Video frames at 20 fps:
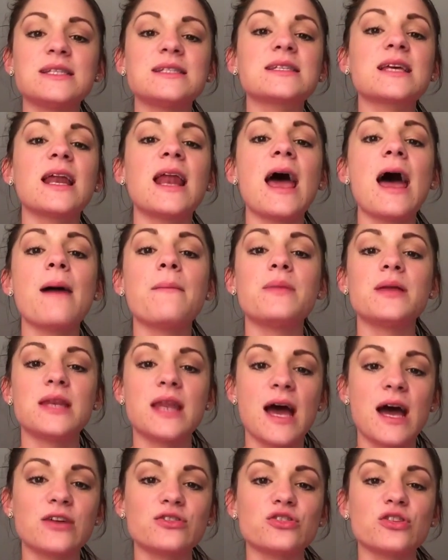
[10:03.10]
It's going to happen
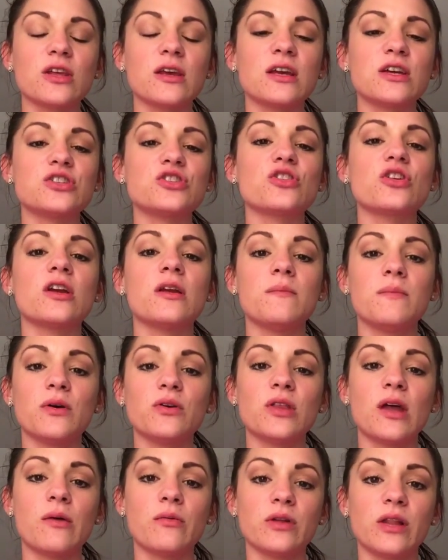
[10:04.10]
naturally because you're going to
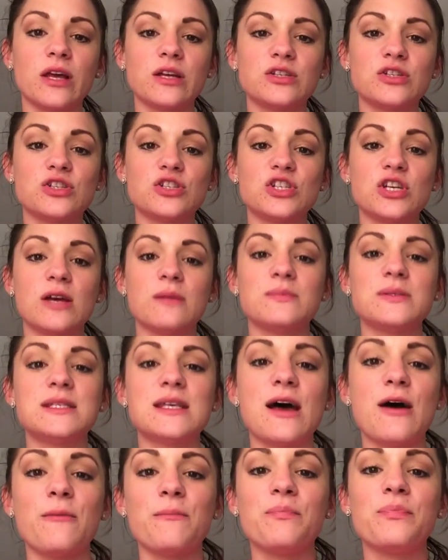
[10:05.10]
build that relationship.
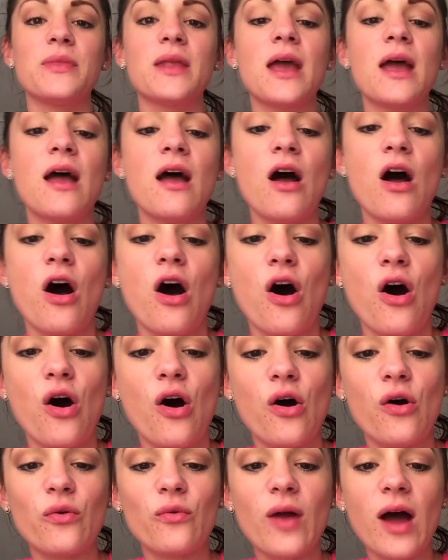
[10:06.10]
So,
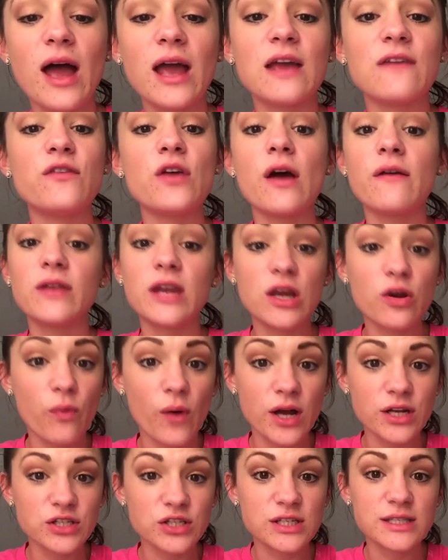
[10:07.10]
all right. If you have any
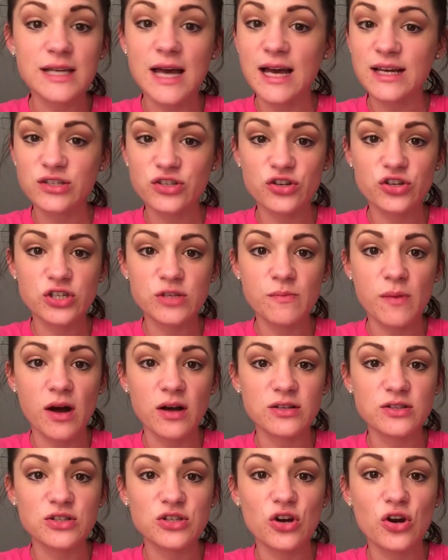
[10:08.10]
questions, ask your
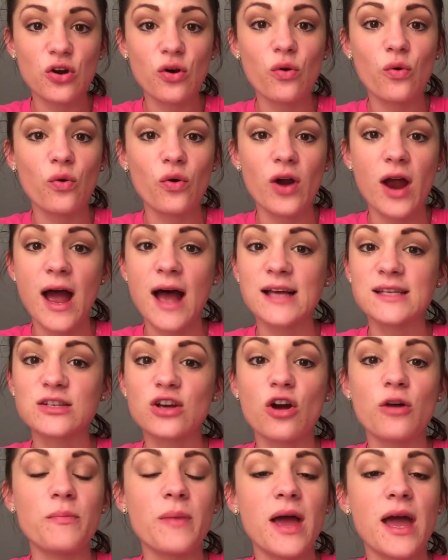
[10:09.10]
sponsor or ask
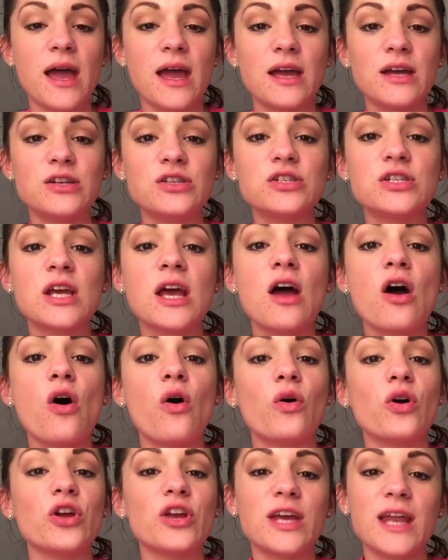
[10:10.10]
our page,
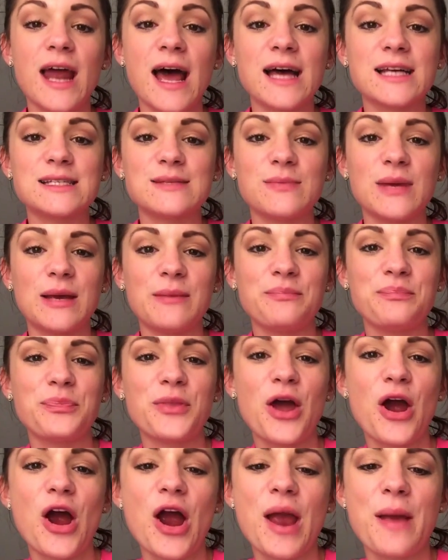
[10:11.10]
or you can ask me.
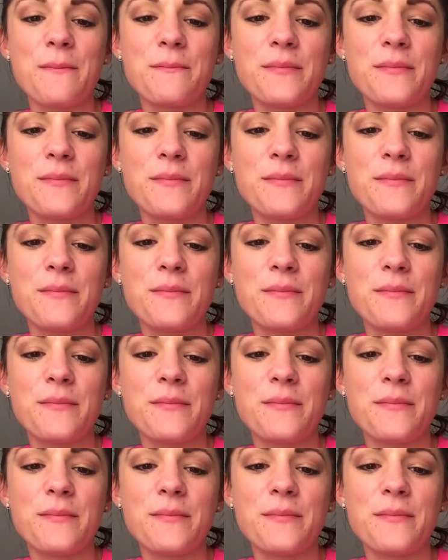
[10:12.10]
All right.